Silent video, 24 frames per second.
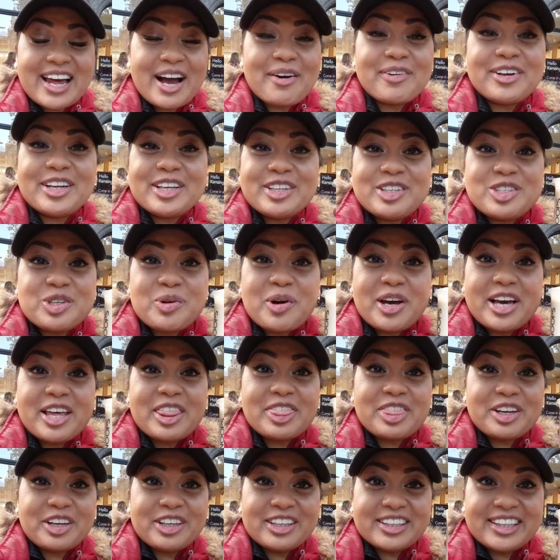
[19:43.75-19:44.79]
now and enjoy
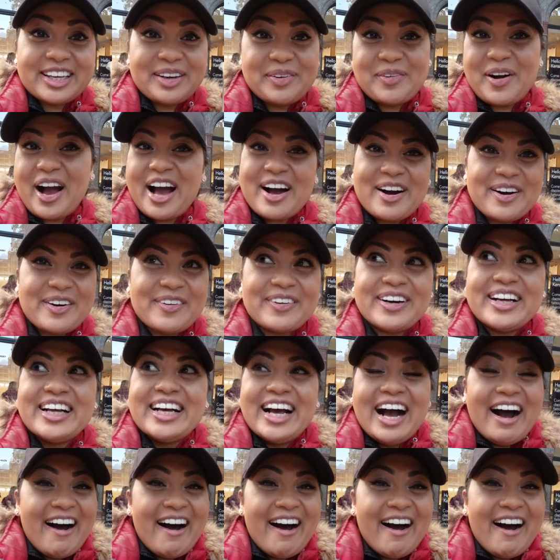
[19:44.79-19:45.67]
it thoroughly. Wow.